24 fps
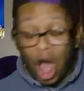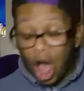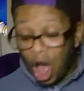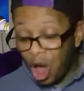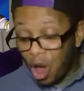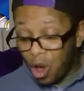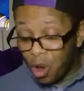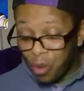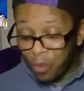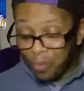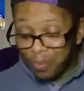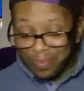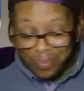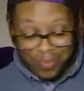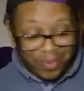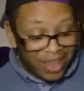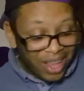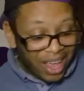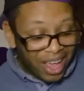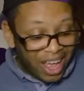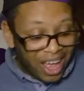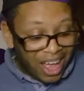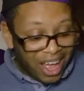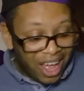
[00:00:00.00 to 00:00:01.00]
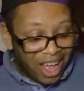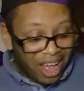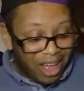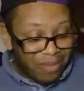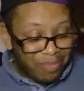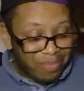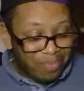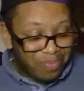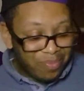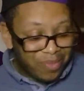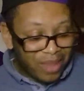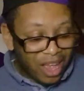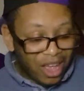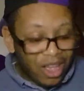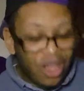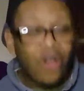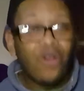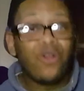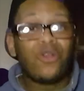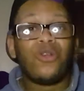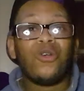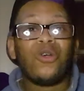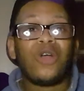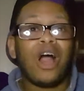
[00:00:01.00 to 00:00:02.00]
oh,
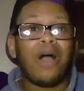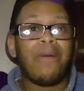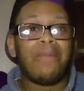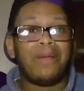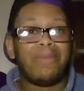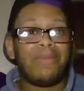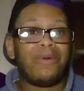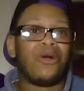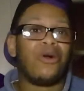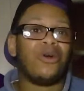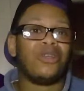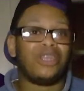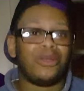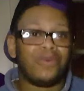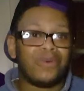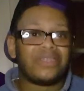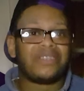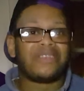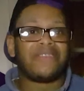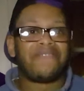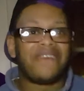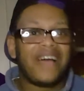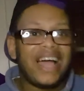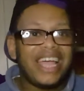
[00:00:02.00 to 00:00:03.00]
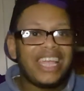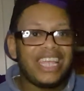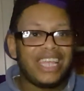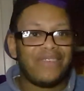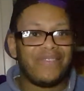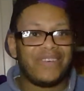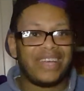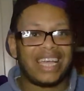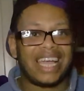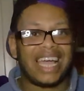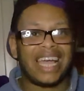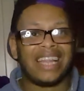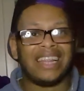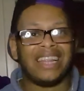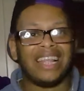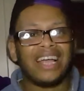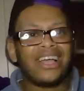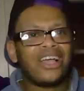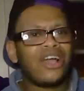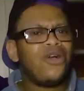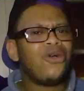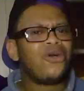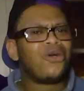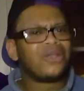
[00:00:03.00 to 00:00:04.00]
Goku come here because he wants to fight you again.
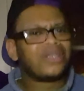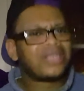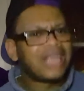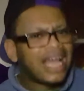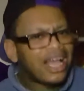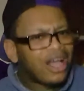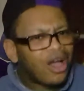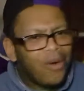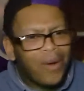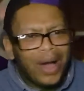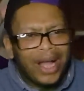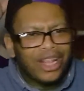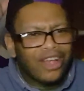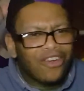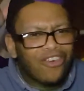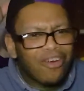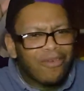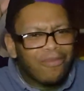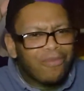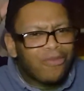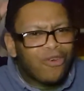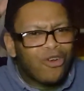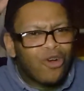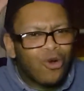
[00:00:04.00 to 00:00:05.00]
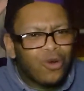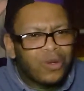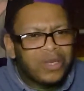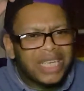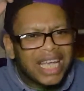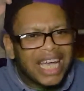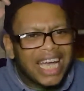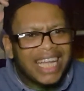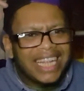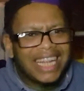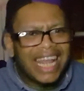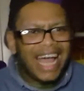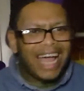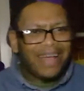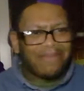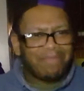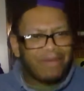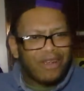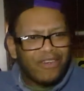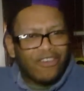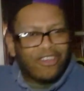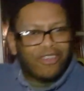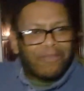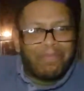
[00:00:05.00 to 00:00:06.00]
And Goku's like, oh, I don't recall saying that.
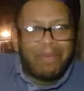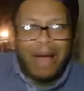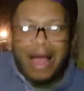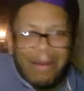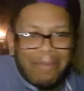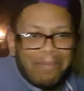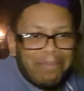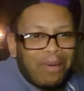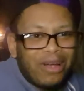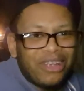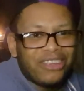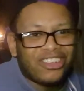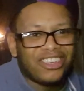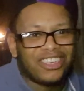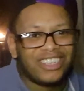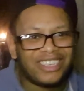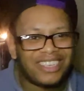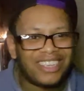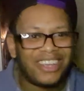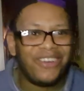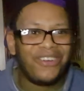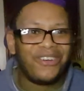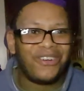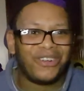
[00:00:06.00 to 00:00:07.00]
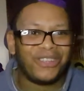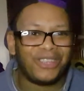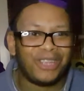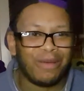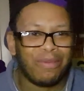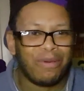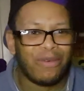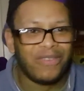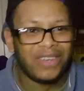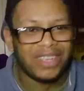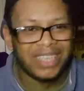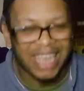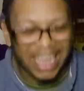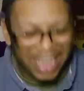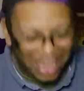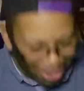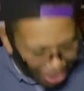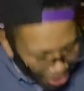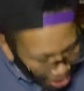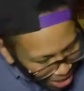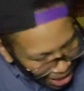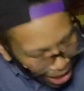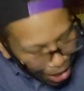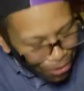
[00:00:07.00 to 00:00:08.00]
Beerus, bam, punches Goku on top of his head.
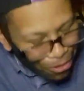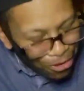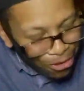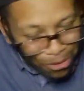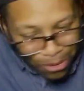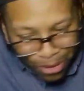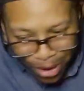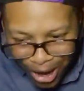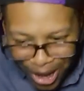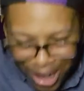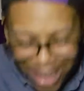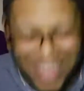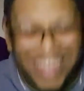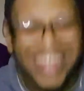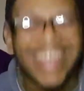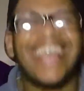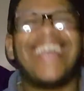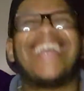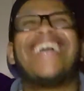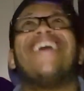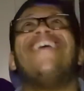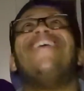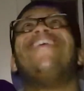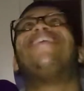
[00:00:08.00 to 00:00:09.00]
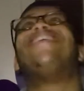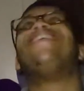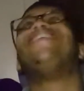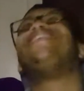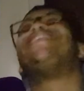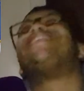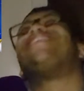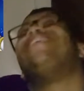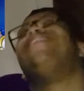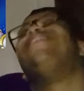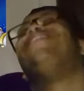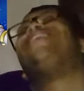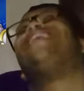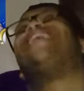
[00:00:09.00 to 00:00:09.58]
Goku's like, what? Goku's so